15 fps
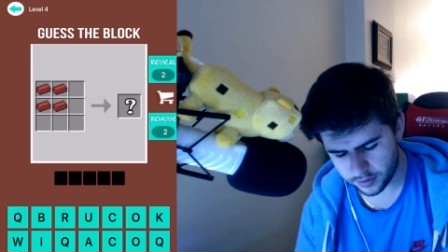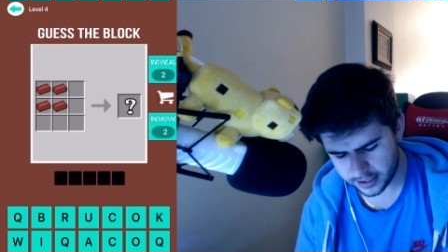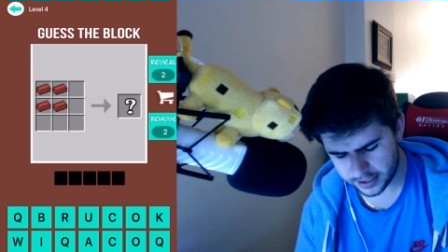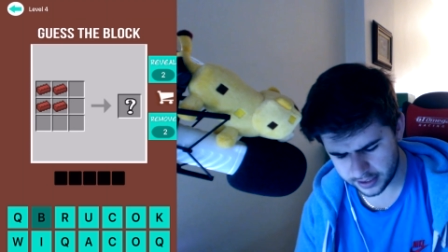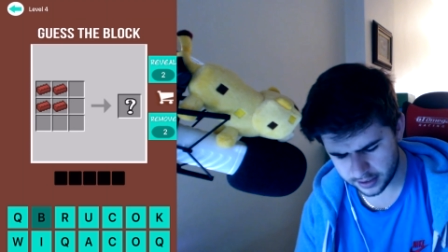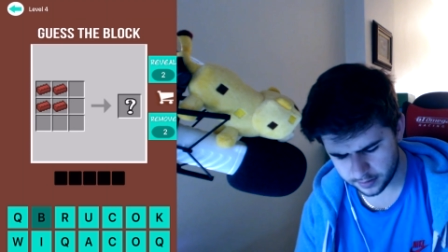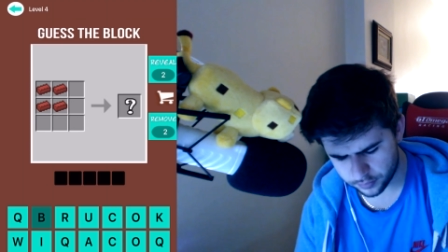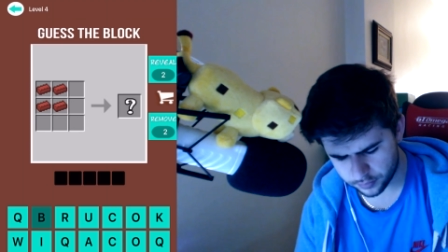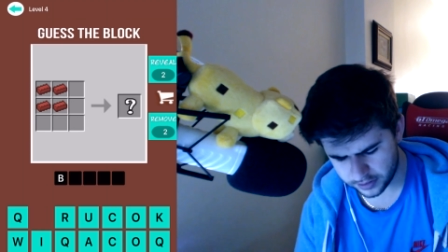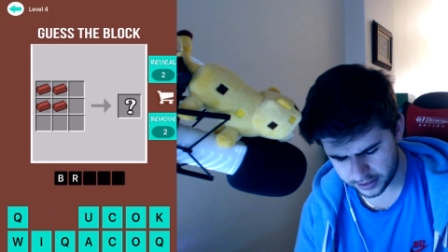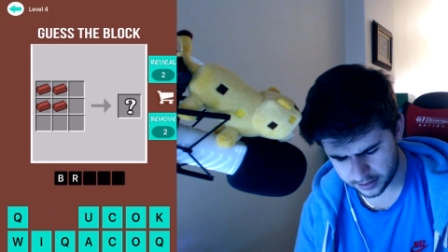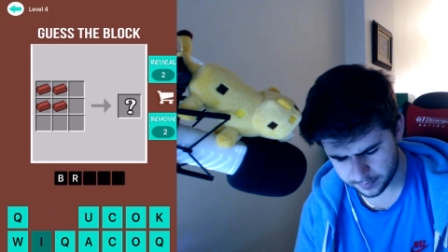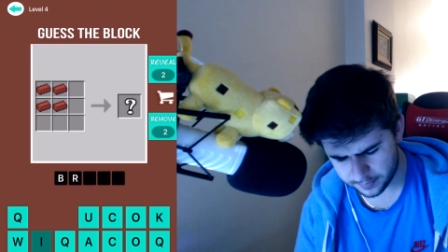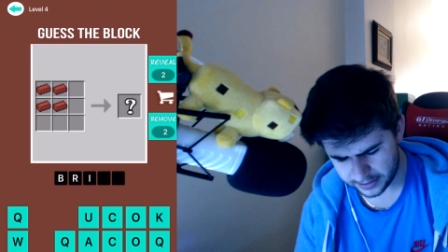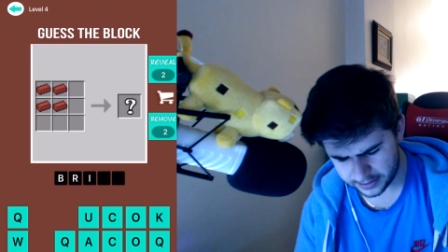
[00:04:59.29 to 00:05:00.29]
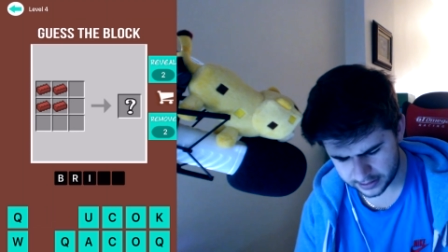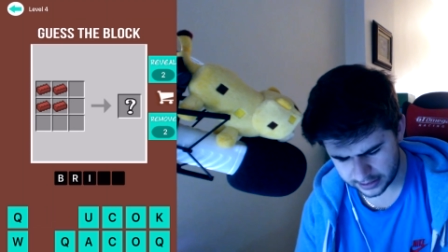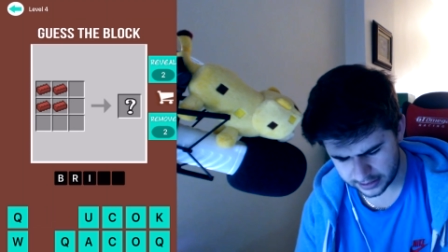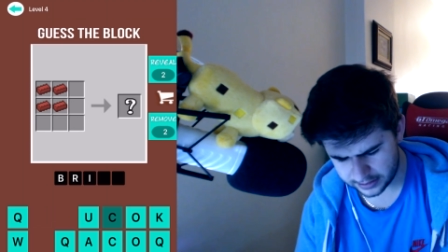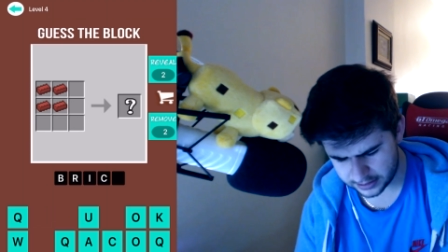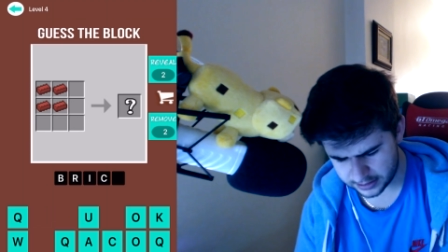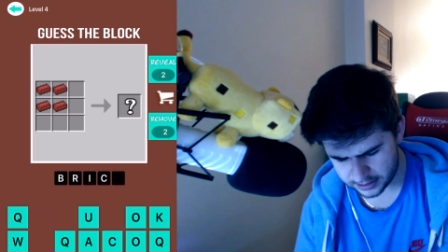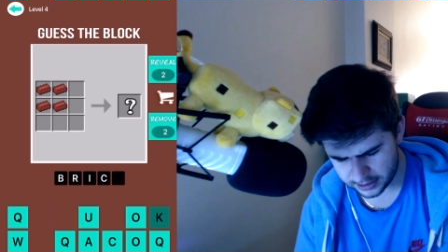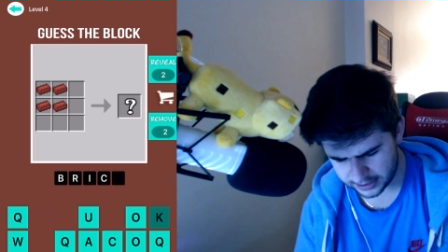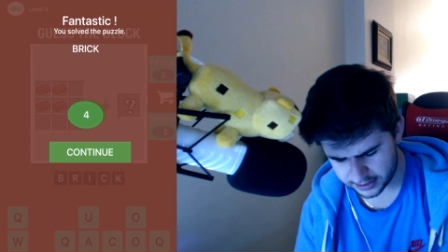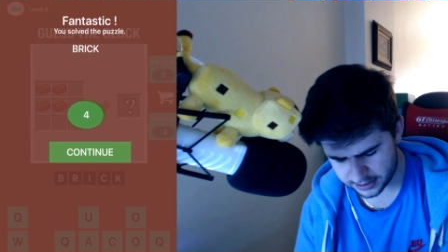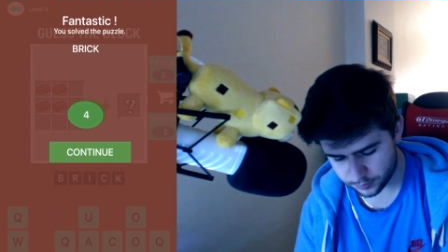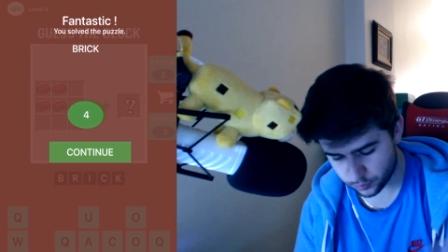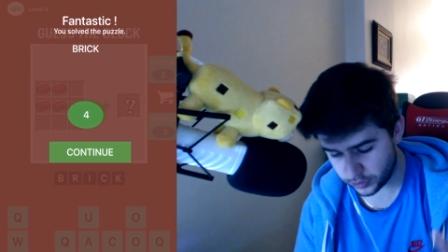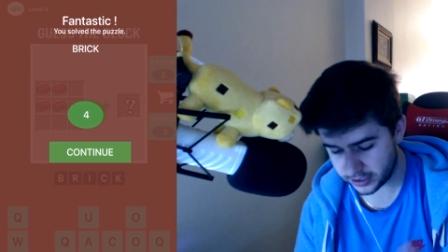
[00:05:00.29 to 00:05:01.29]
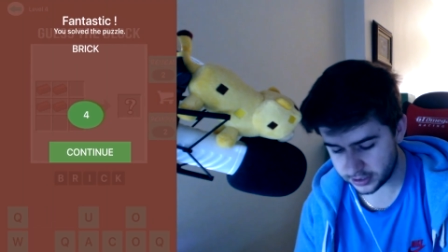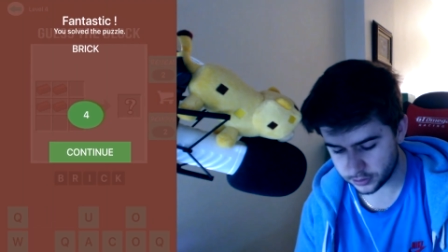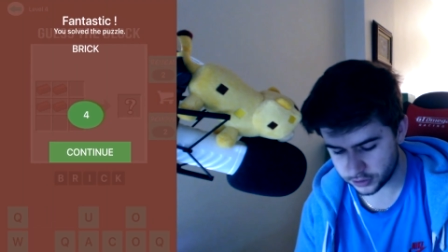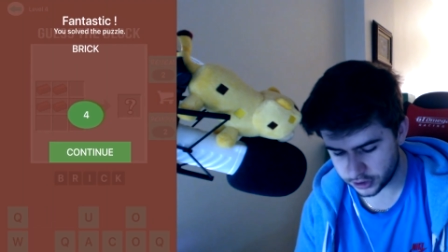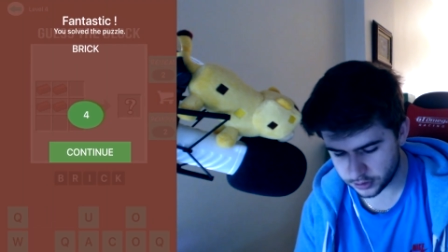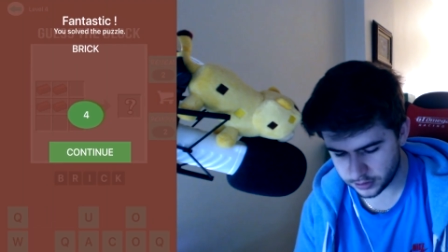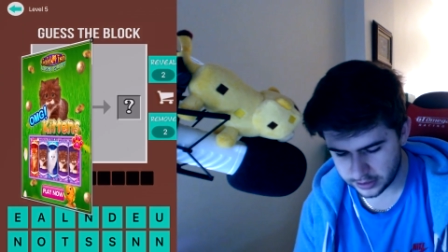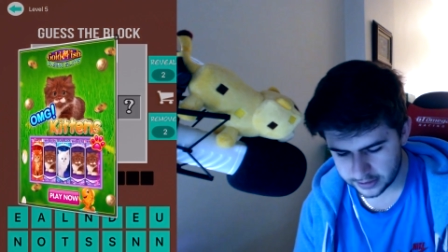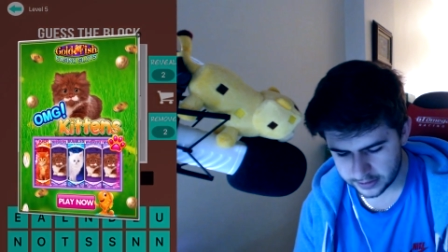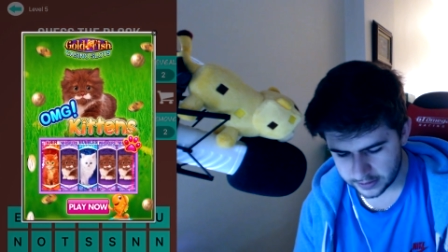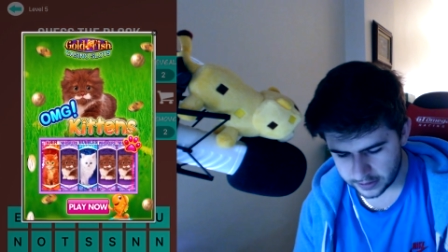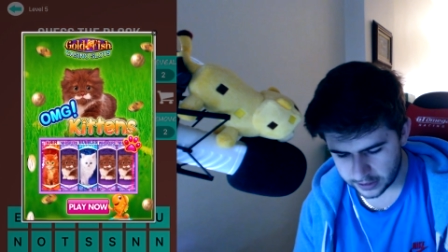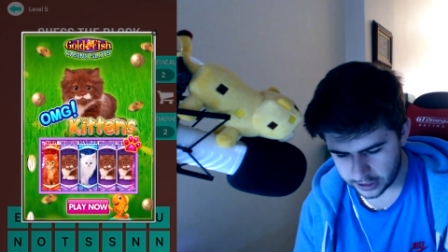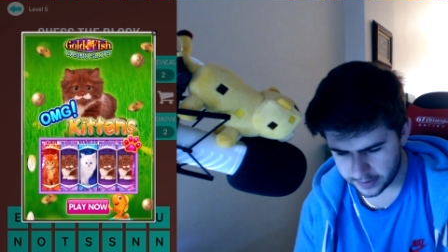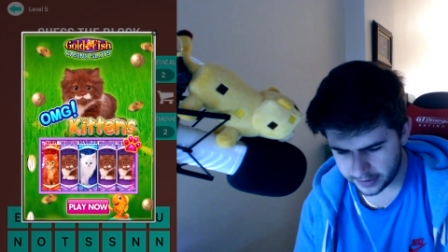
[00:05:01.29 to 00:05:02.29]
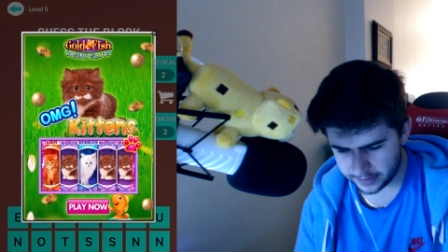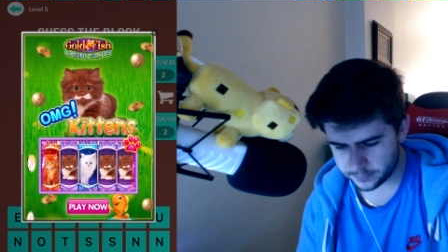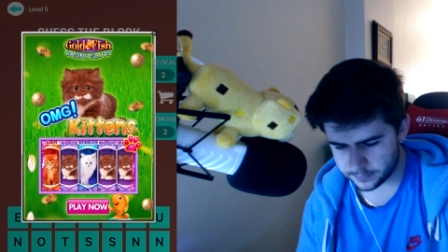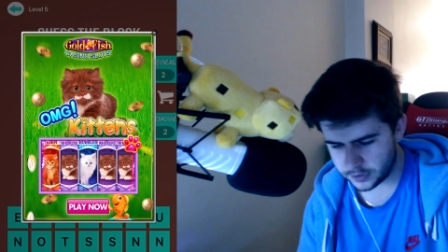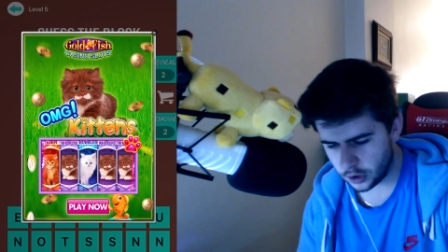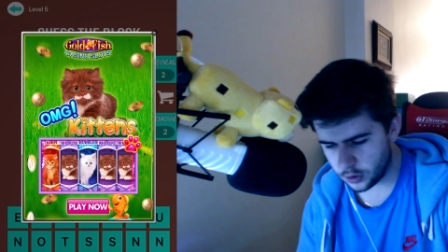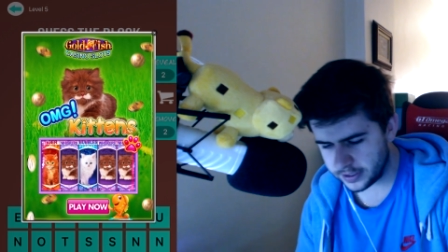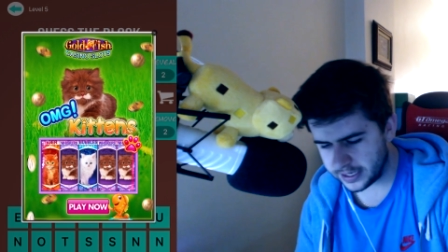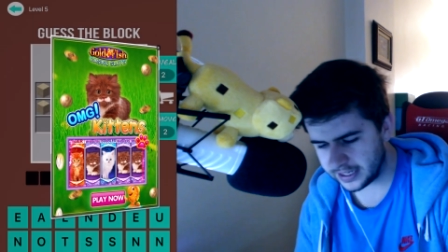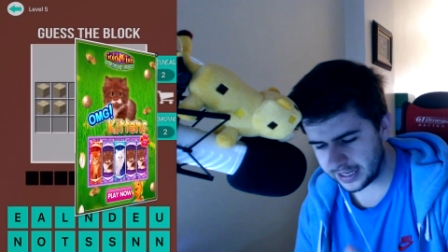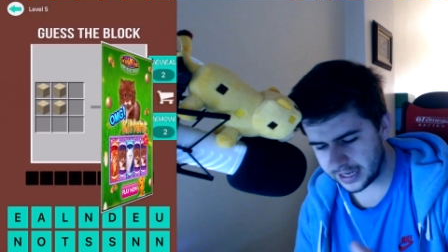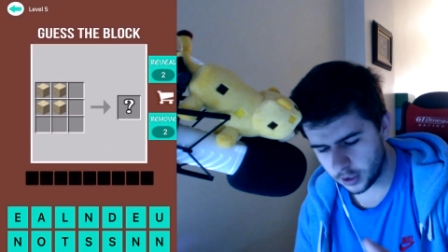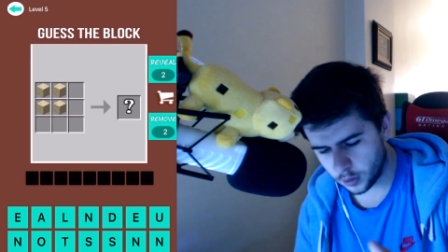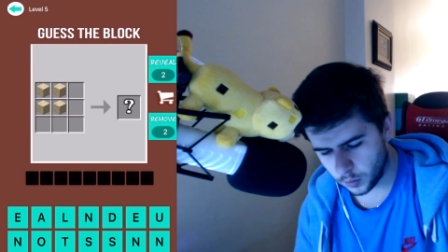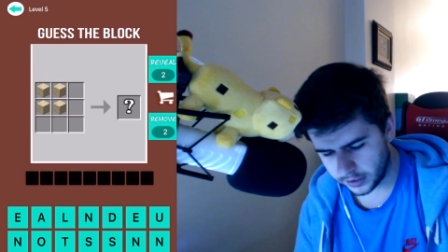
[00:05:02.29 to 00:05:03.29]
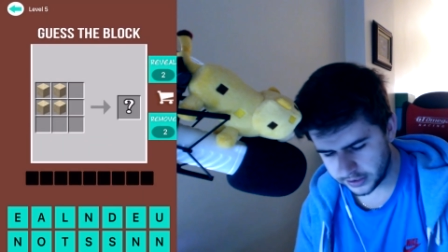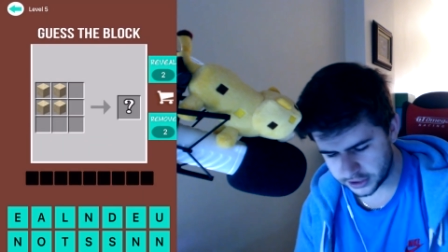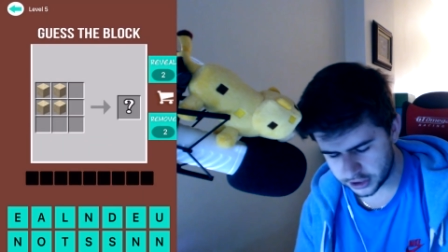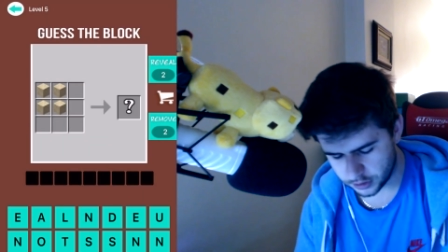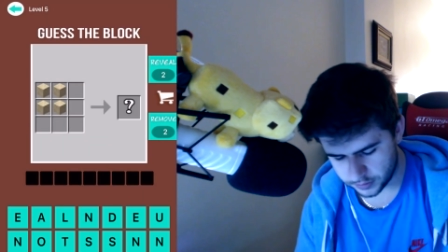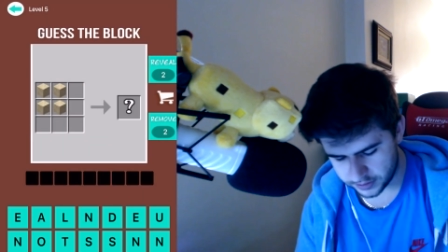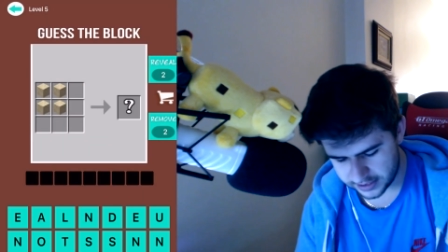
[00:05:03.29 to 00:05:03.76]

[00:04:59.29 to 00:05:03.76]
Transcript: Brick? Brick makes sense. Yes, brick will do. All right, no kitty, I don't want you.